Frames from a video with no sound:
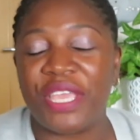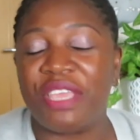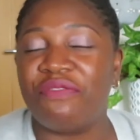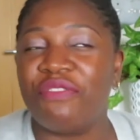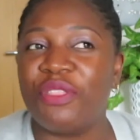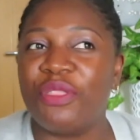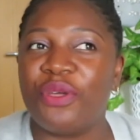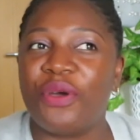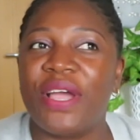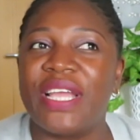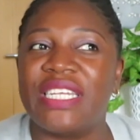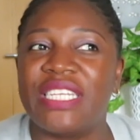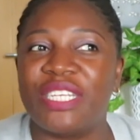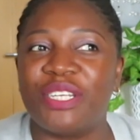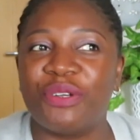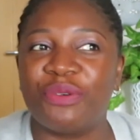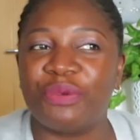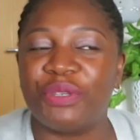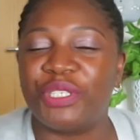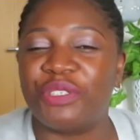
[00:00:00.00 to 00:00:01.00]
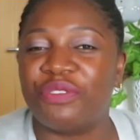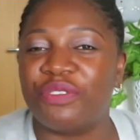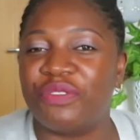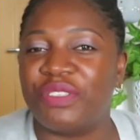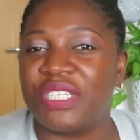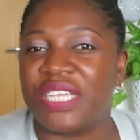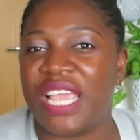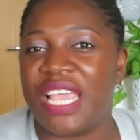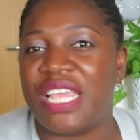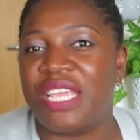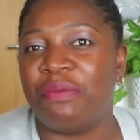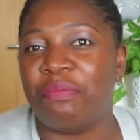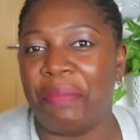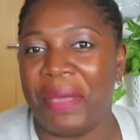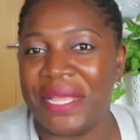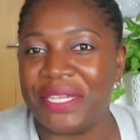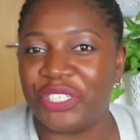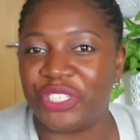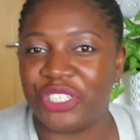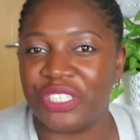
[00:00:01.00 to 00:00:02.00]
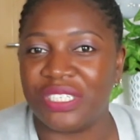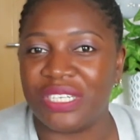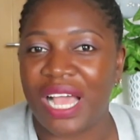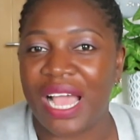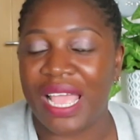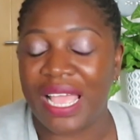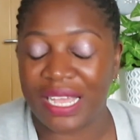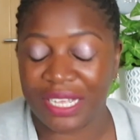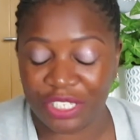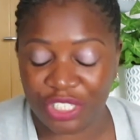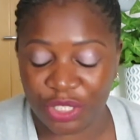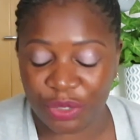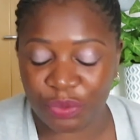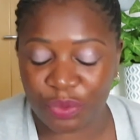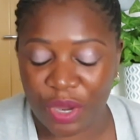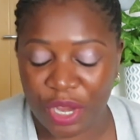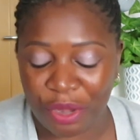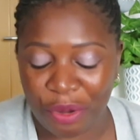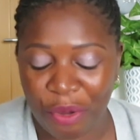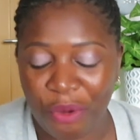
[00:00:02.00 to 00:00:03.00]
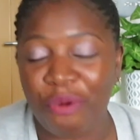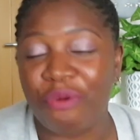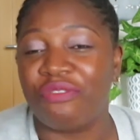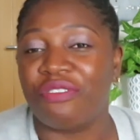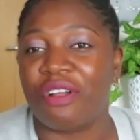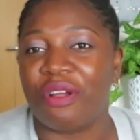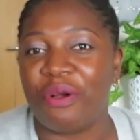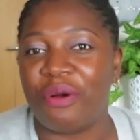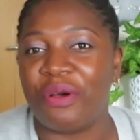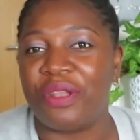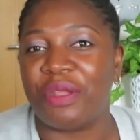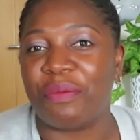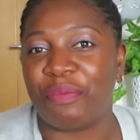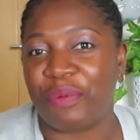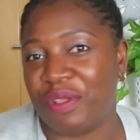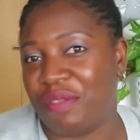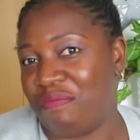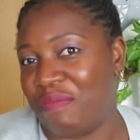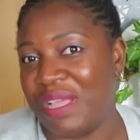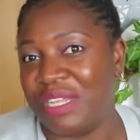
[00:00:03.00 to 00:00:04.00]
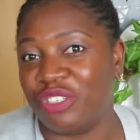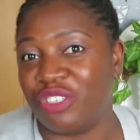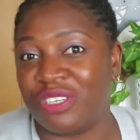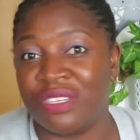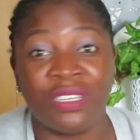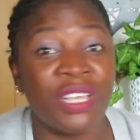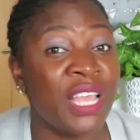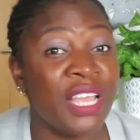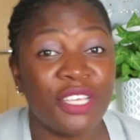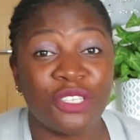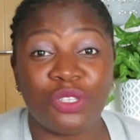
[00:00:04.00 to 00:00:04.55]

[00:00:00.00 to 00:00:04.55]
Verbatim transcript: Even though I didn't reach 50K in pension, I actually went over on the pre-pension.